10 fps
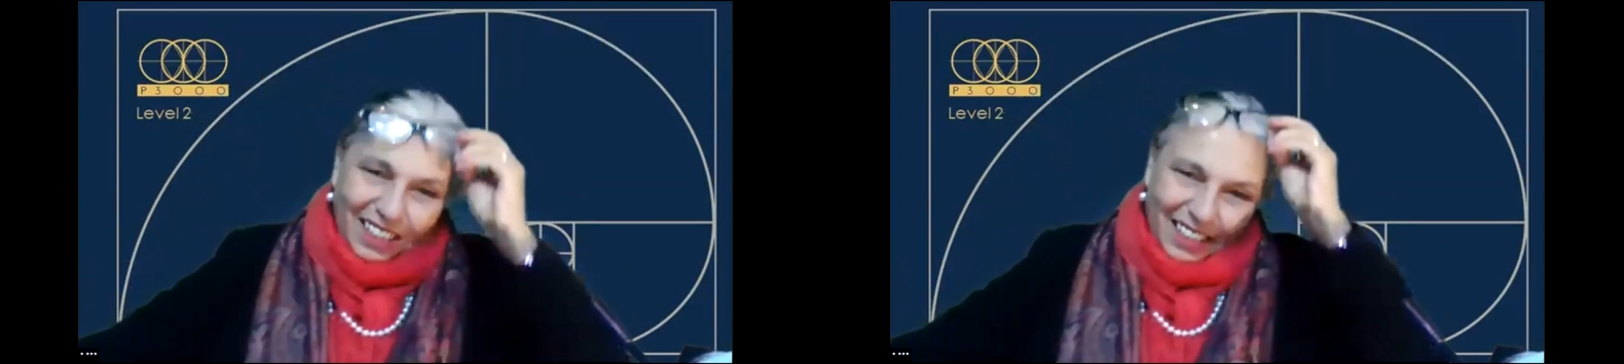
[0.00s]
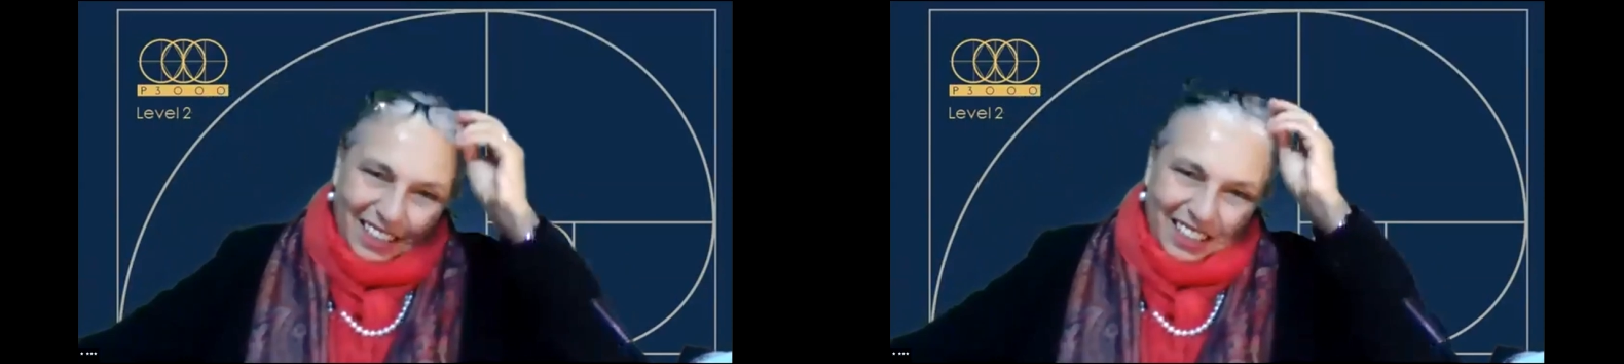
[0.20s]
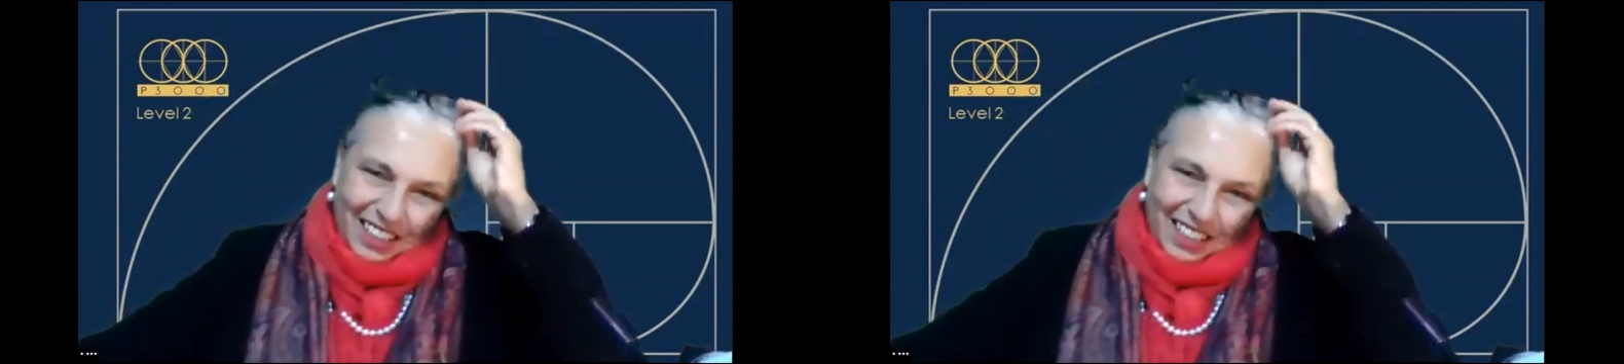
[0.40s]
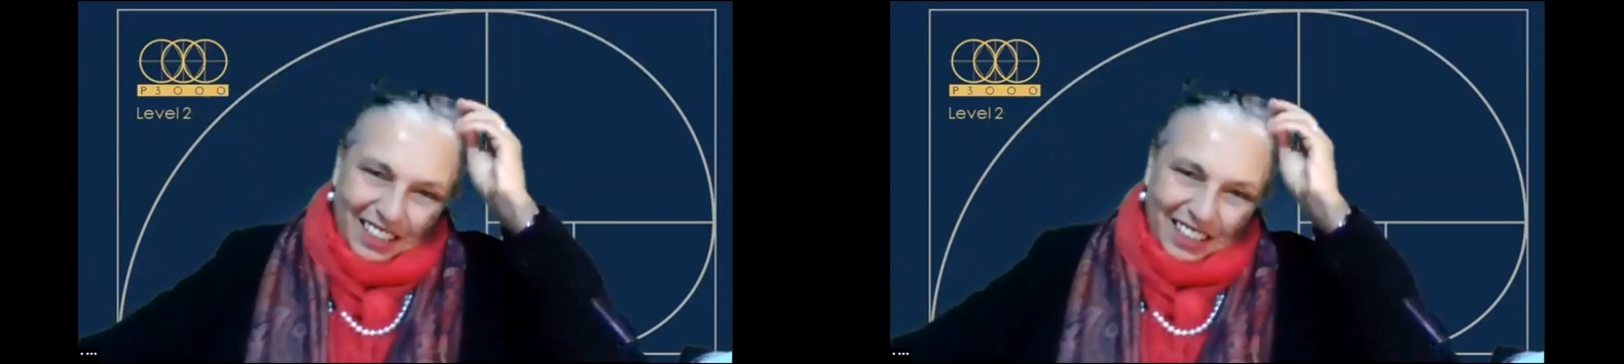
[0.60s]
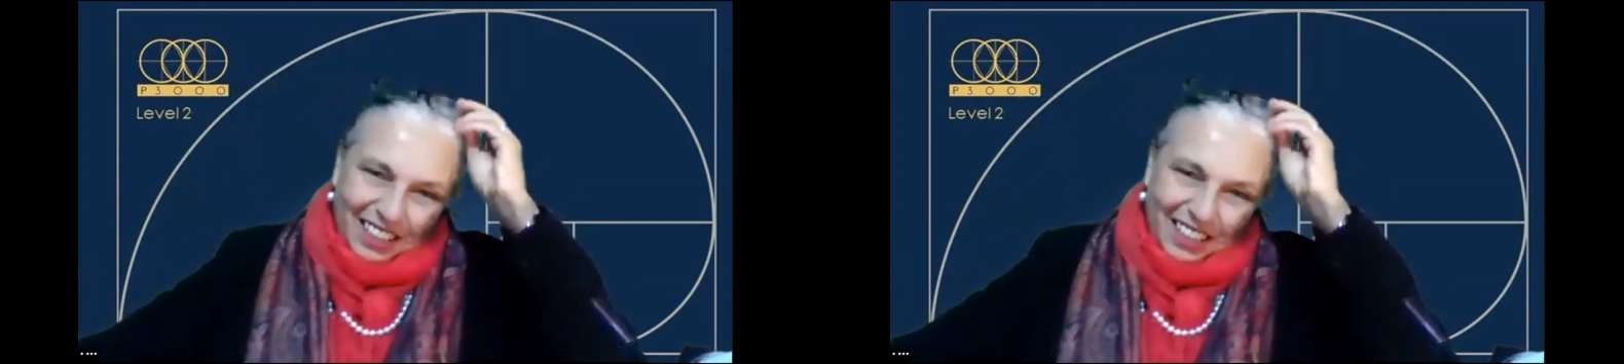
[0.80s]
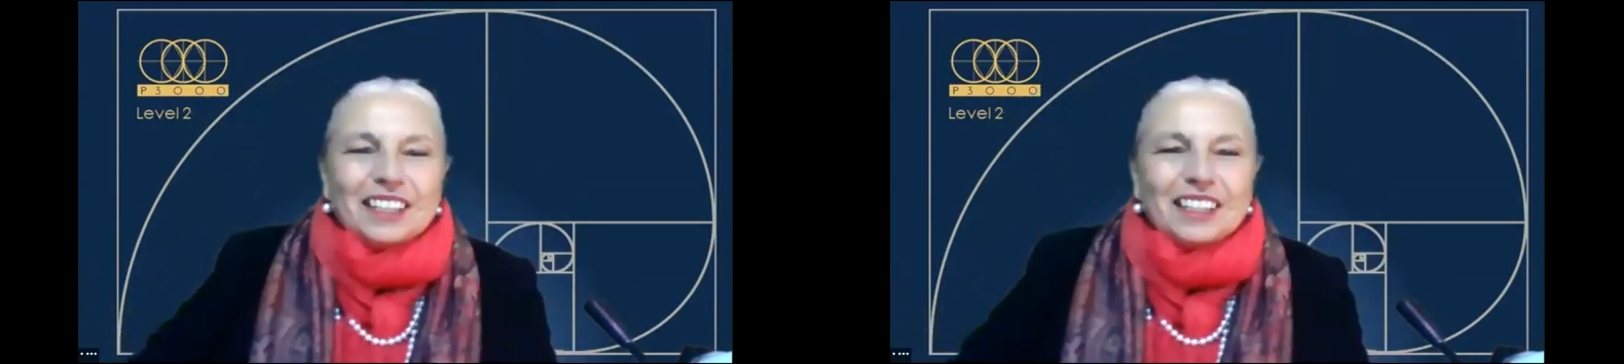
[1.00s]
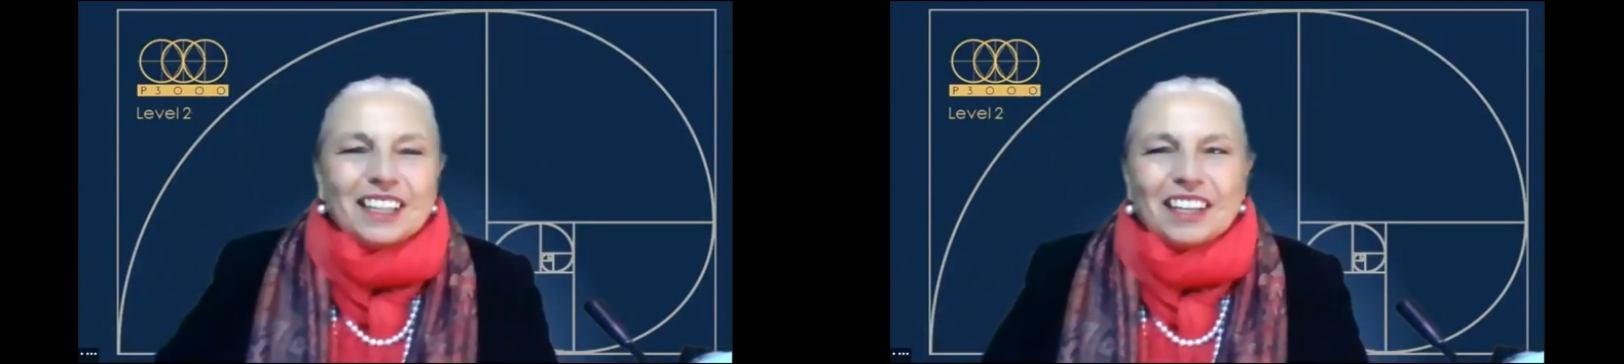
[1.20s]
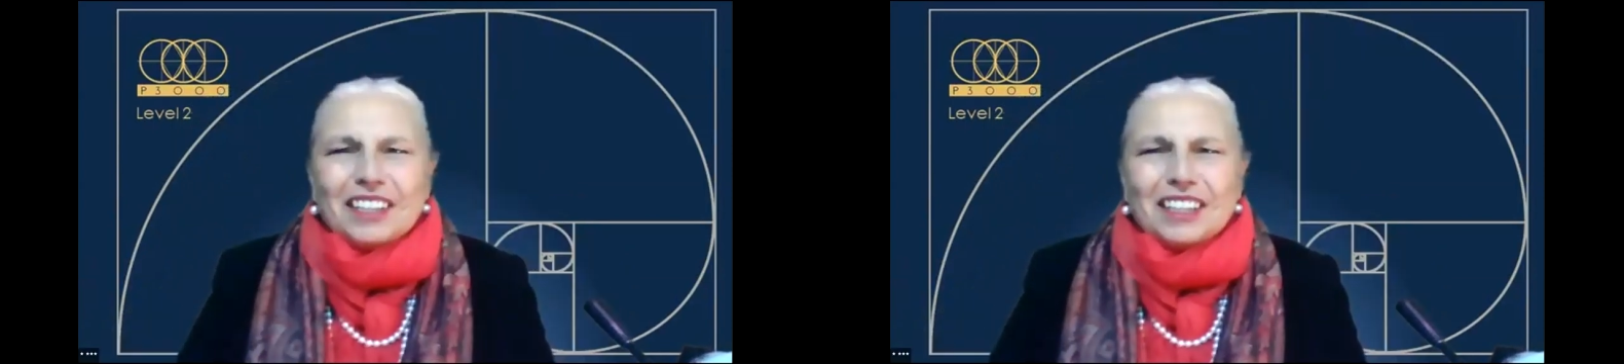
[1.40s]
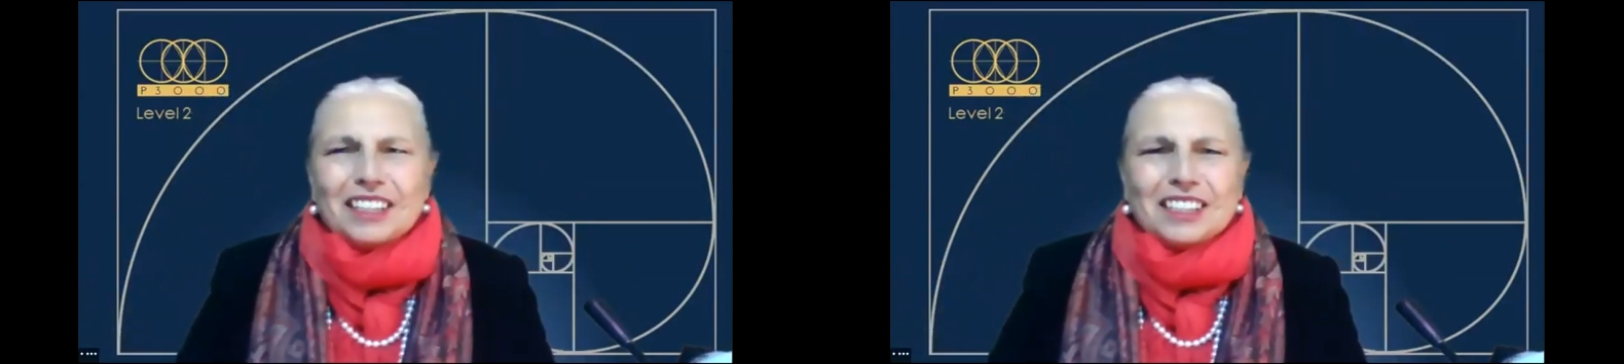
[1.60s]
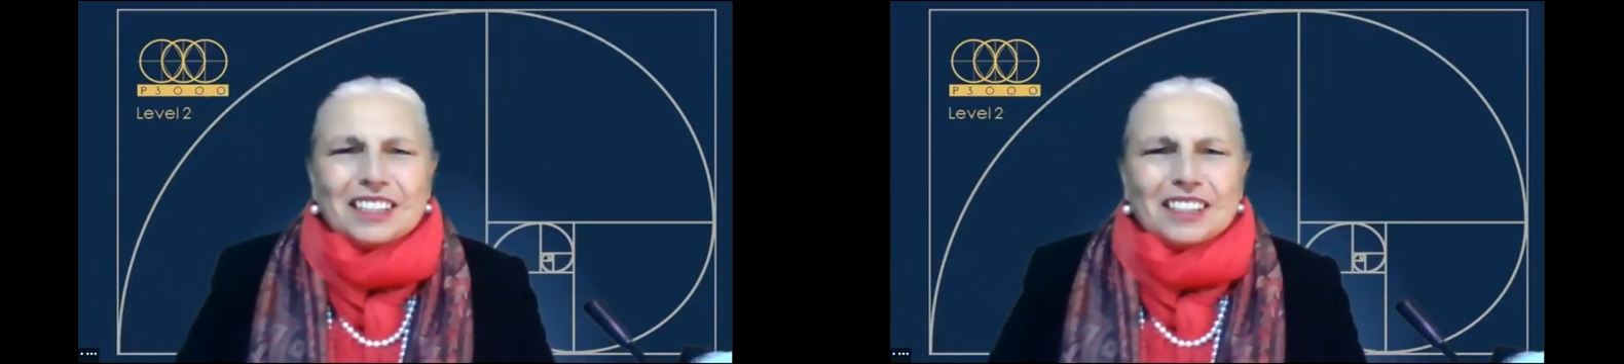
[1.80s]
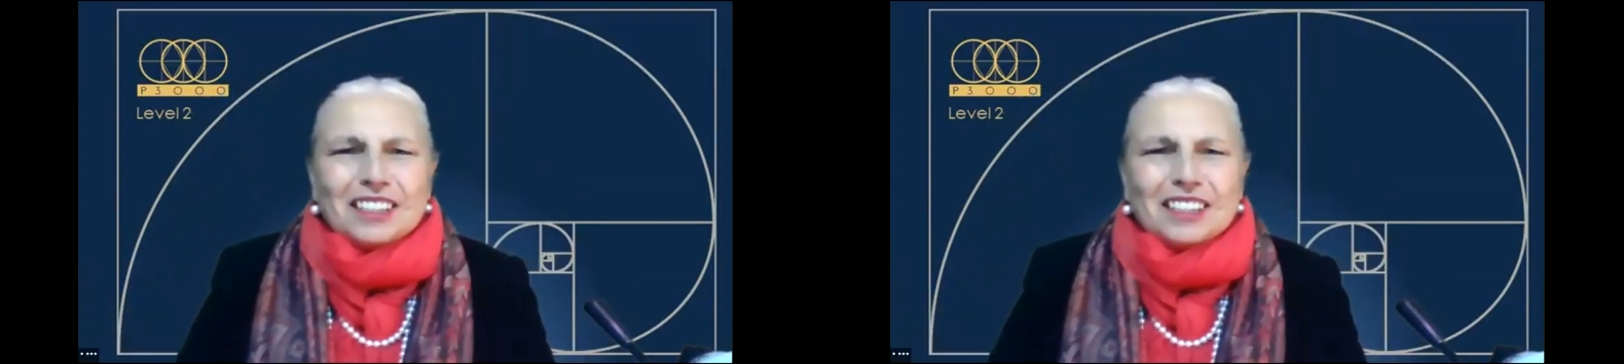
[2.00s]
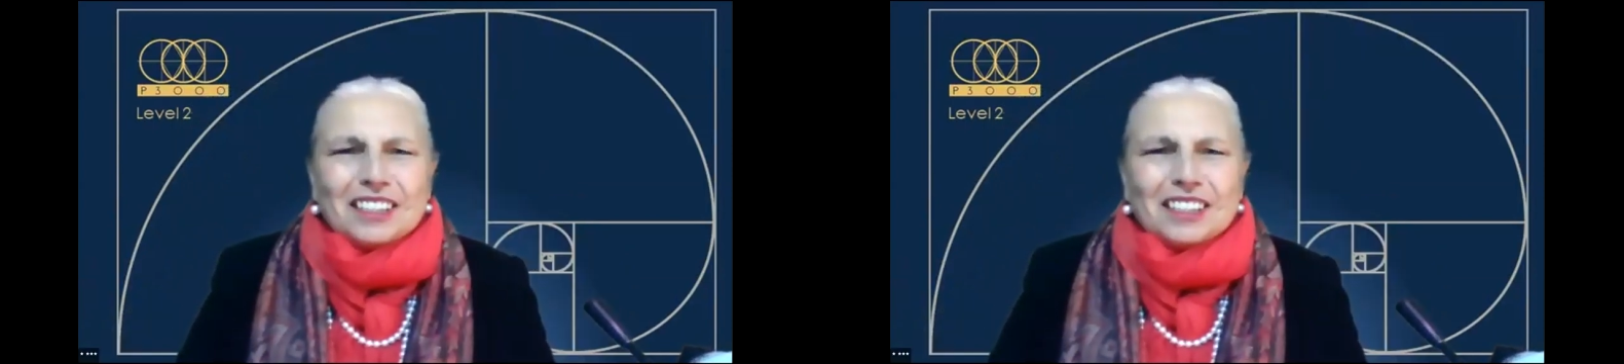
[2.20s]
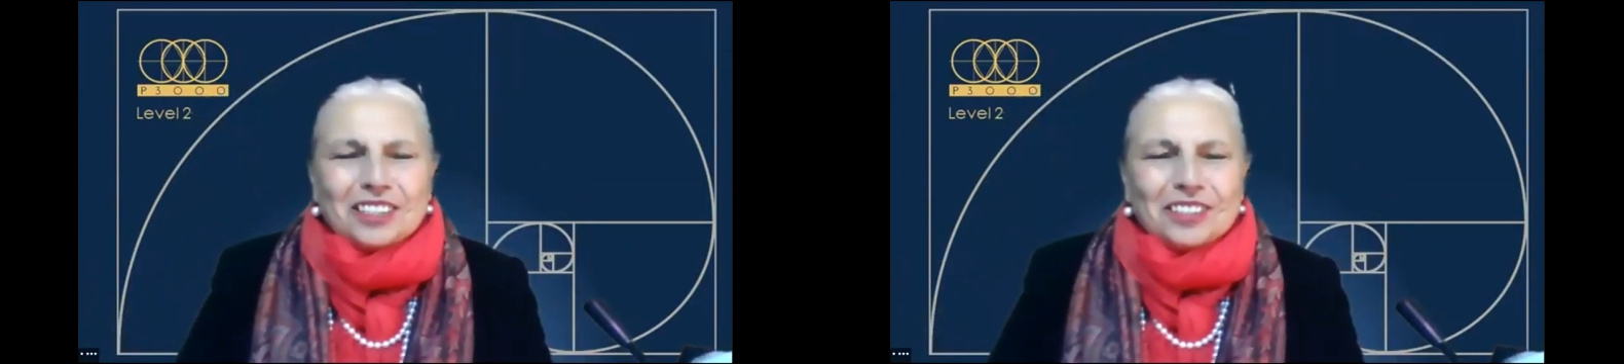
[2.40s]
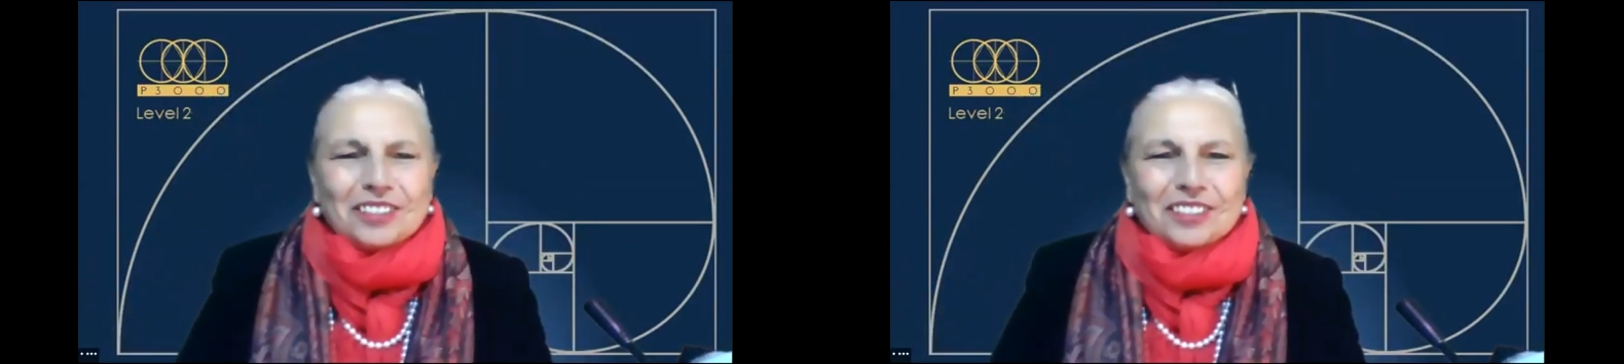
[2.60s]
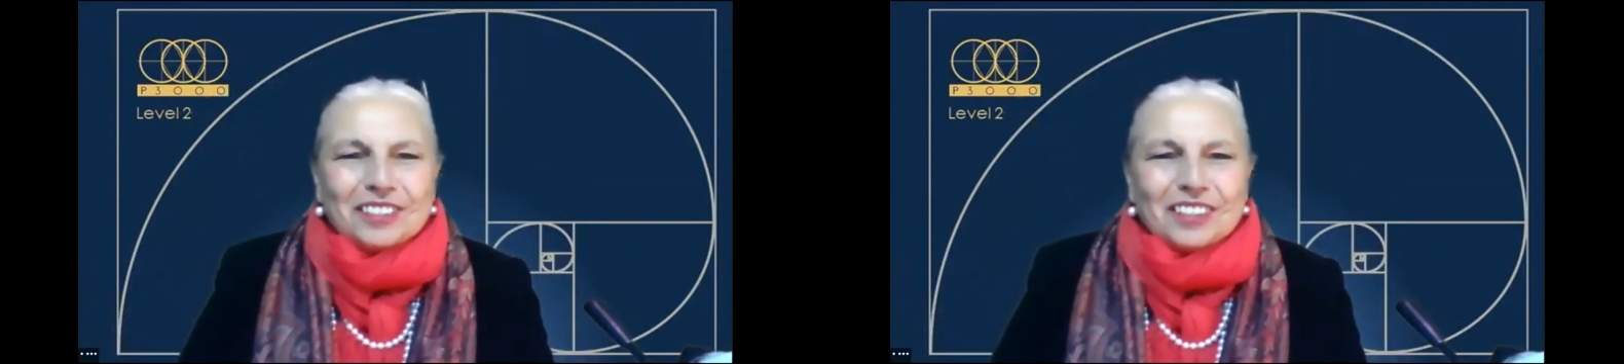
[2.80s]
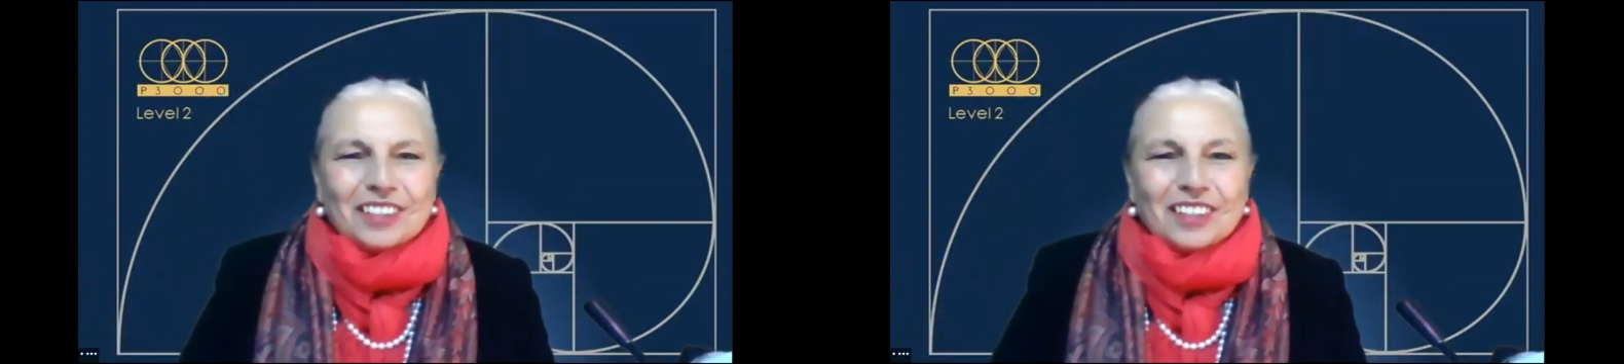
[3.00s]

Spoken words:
And I think it's a teacher,